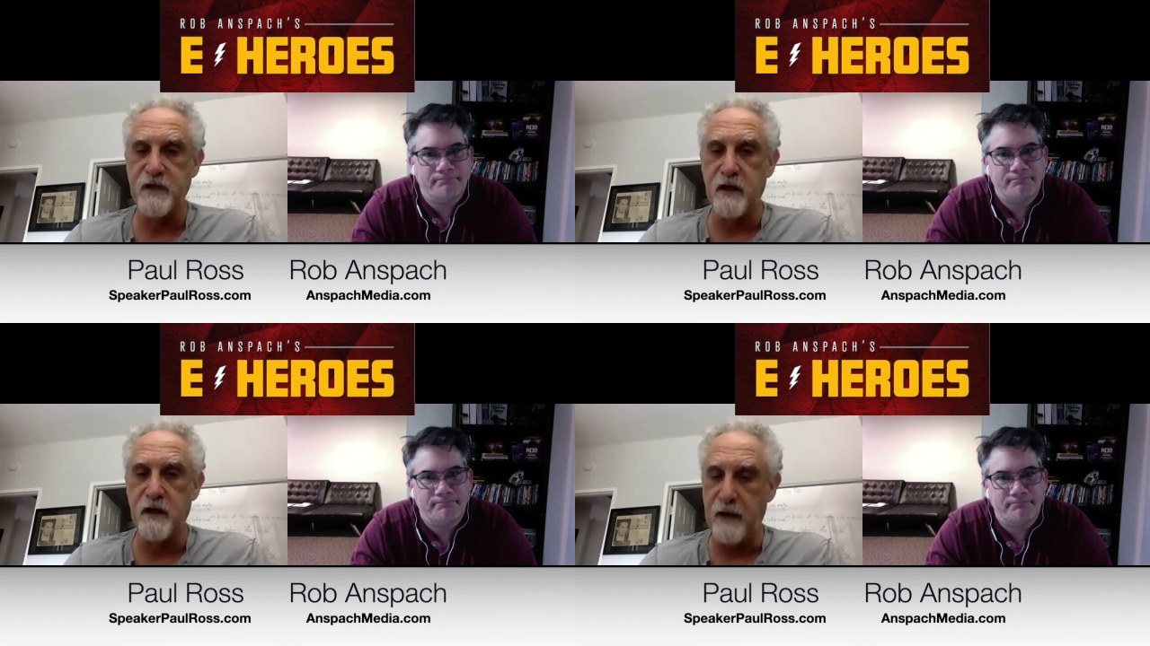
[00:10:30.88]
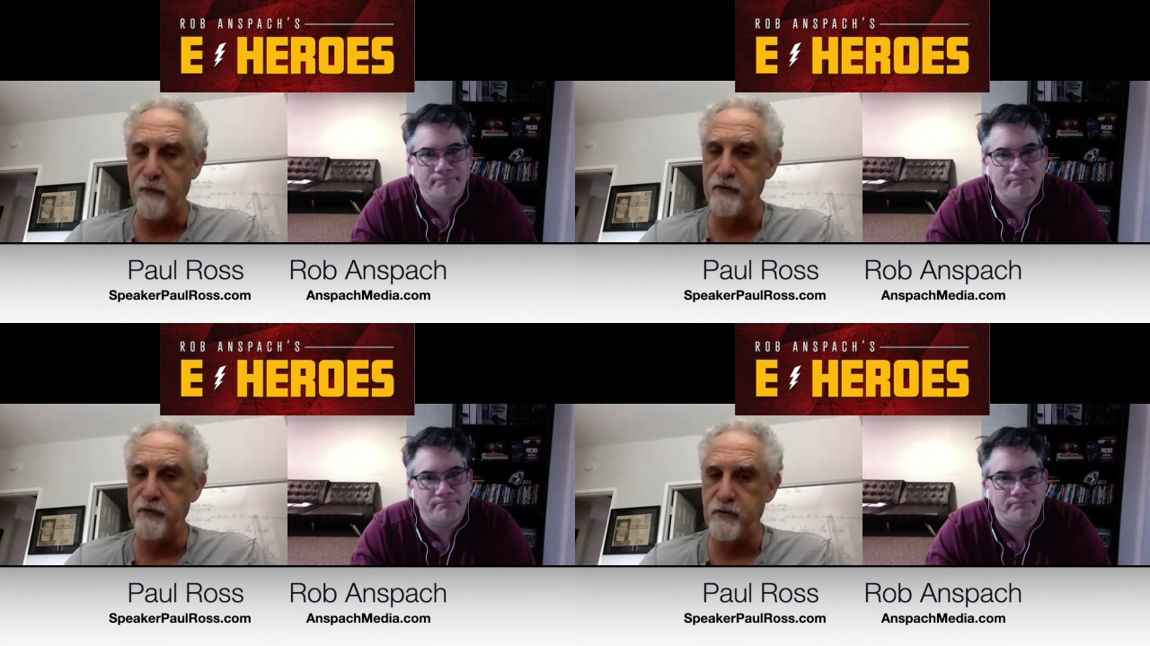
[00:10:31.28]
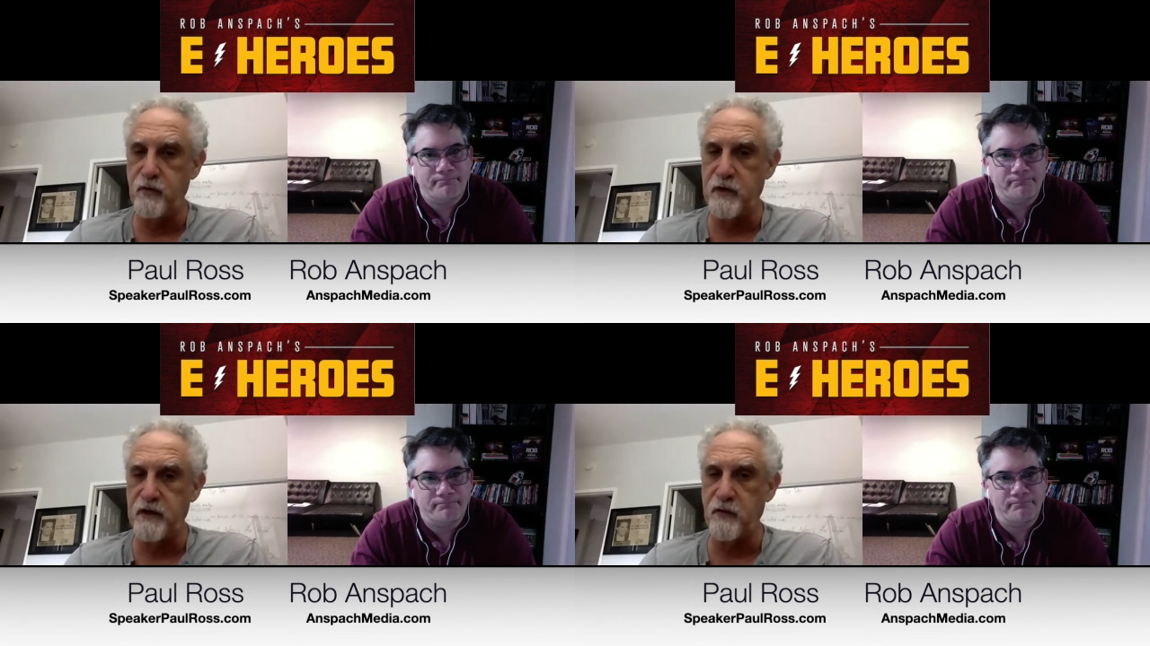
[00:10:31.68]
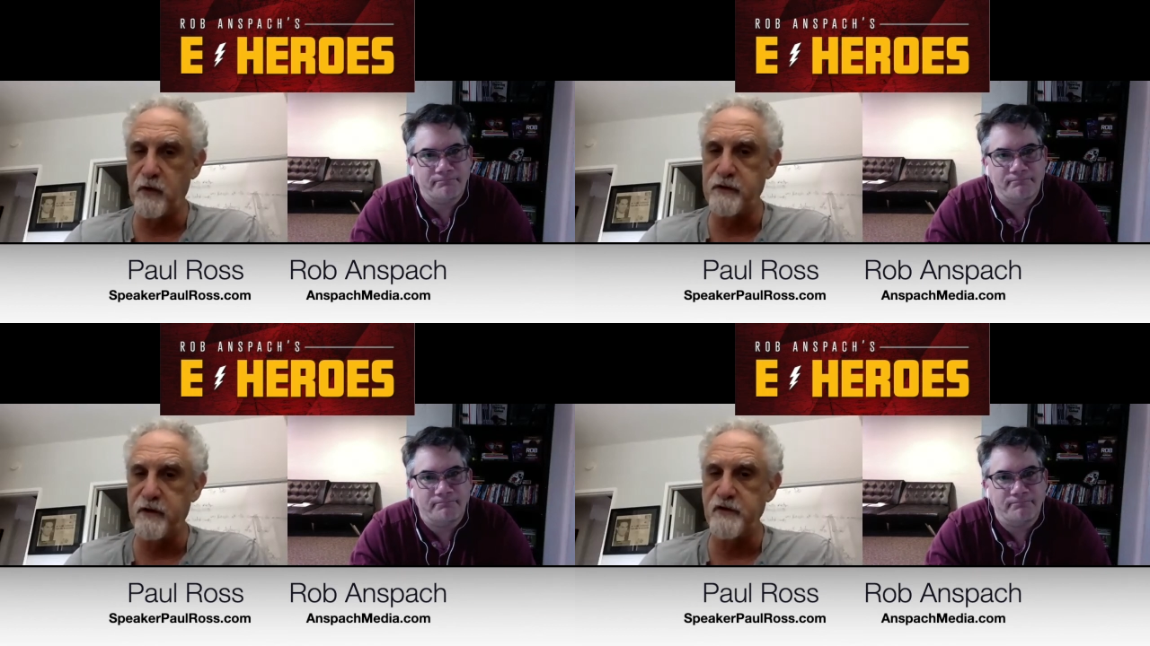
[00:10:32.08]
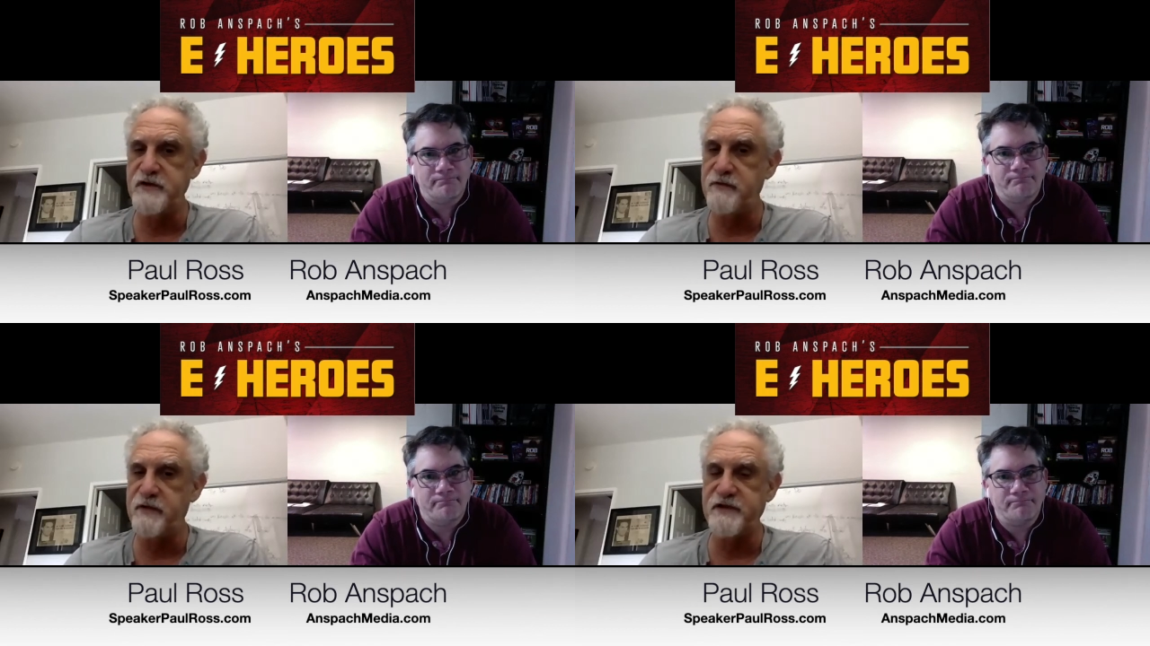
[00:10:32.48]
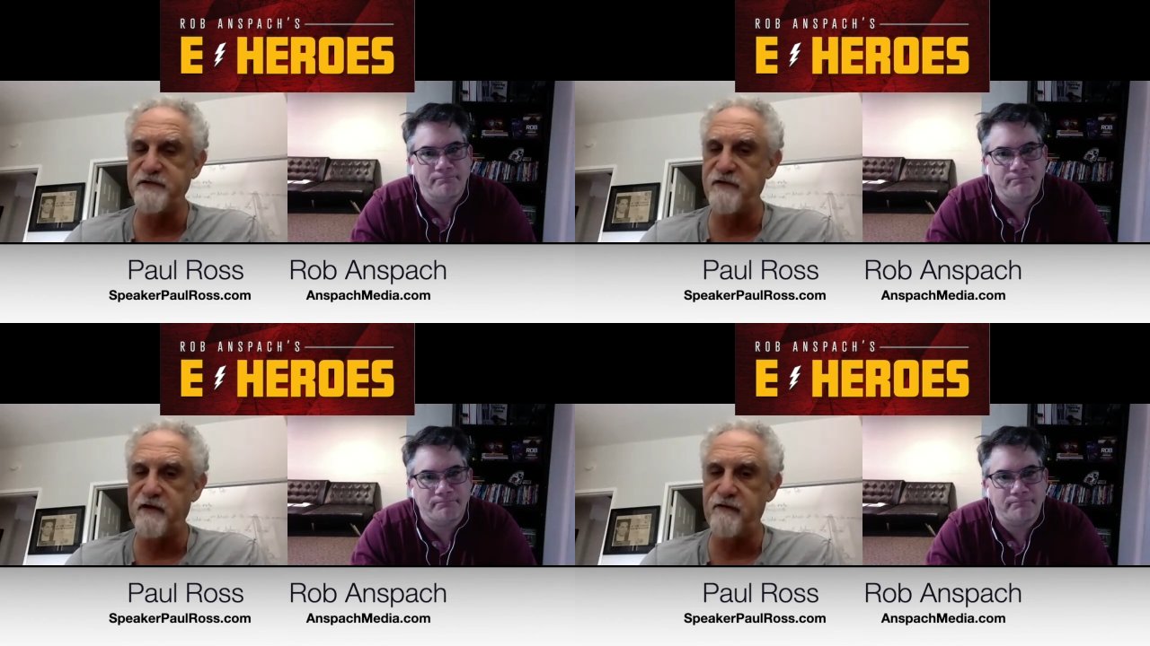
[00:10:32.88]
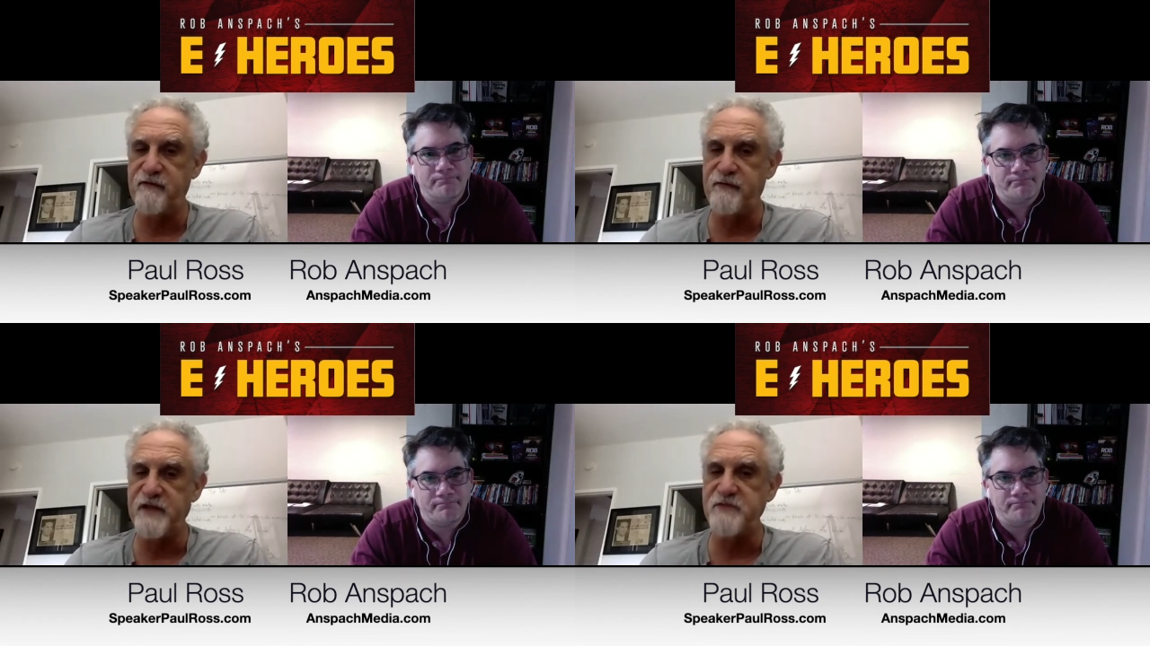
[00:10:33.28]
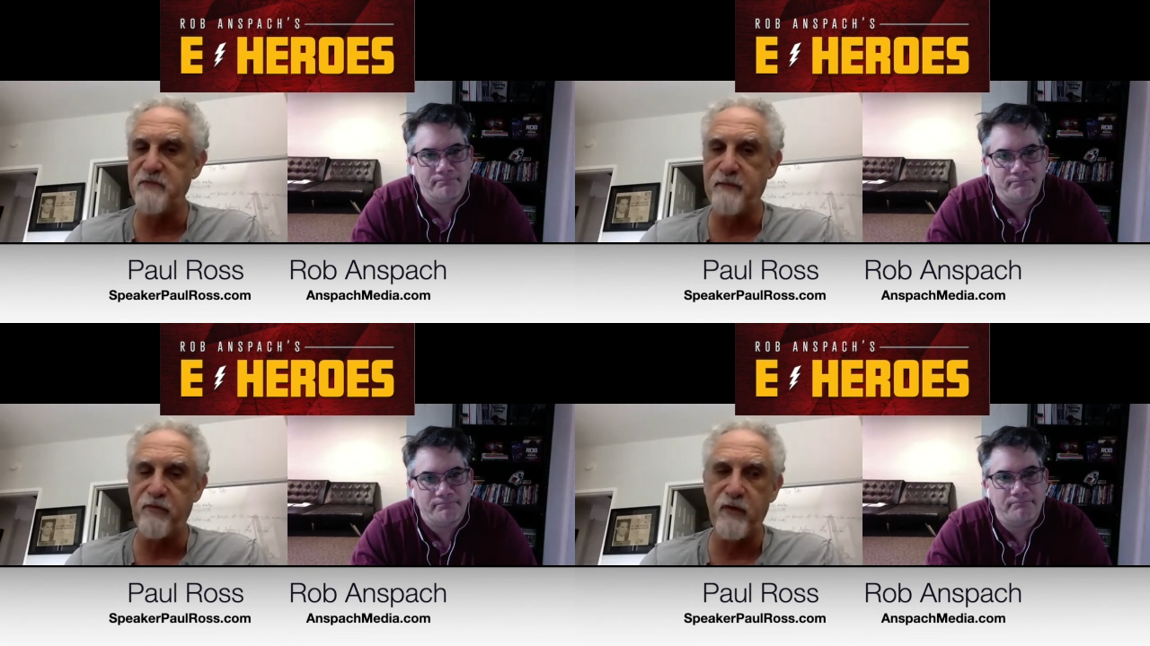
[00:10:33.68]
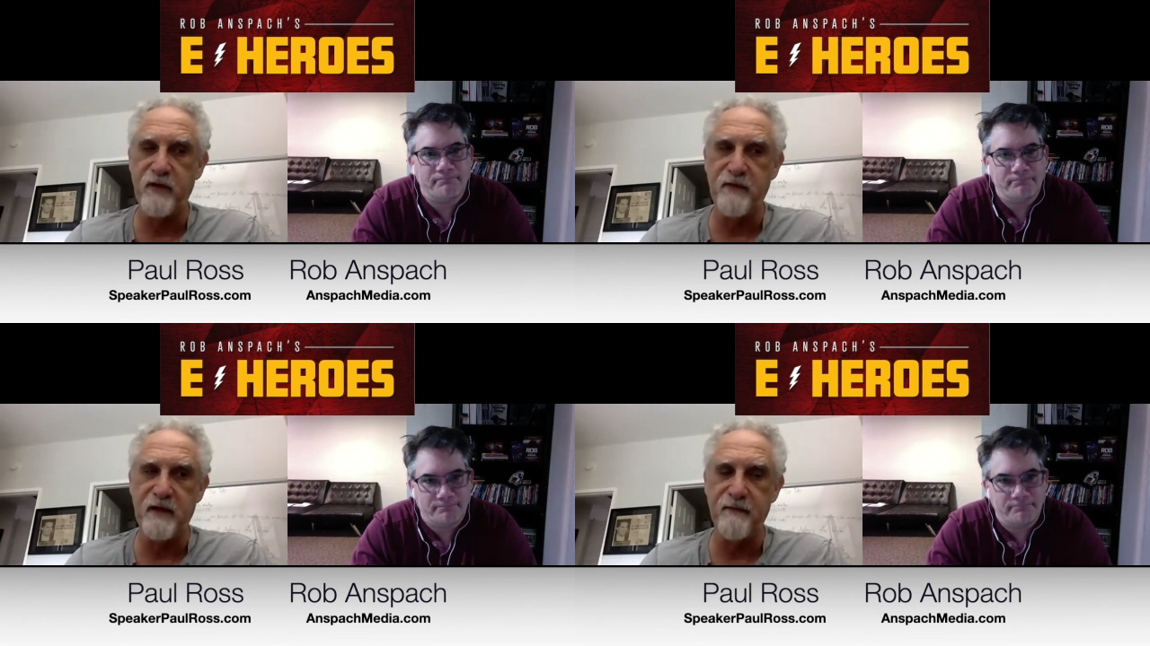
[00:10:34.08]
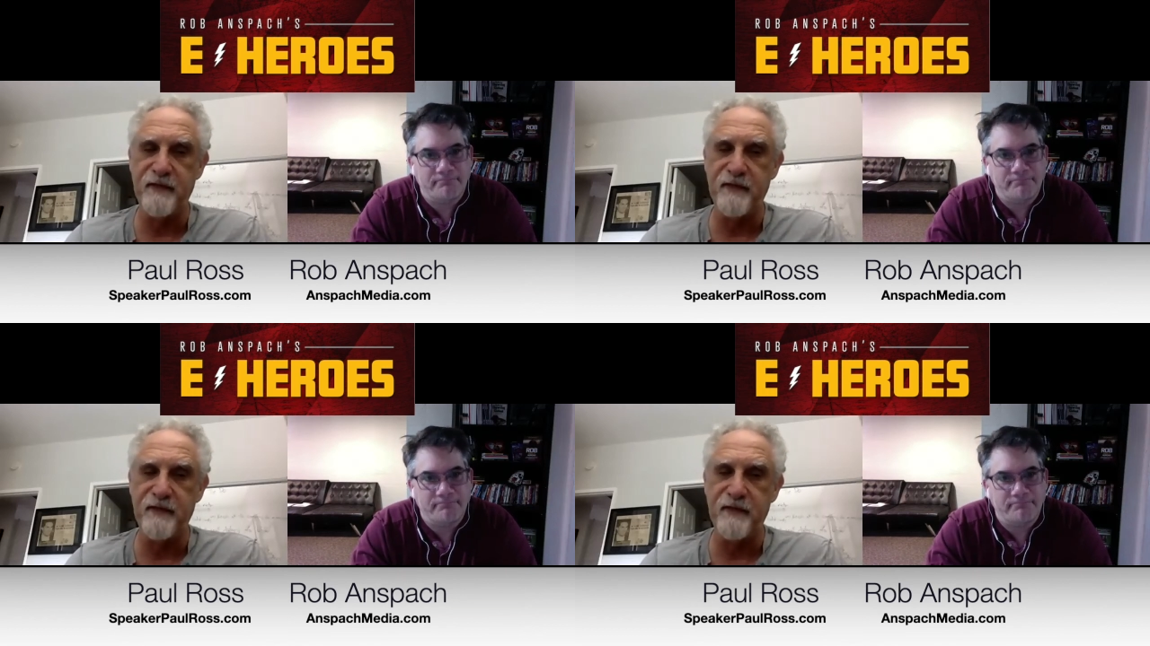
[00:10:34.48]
Speaker 1: uh, I will do one-on-one coaching, but it's very that's my premium thing.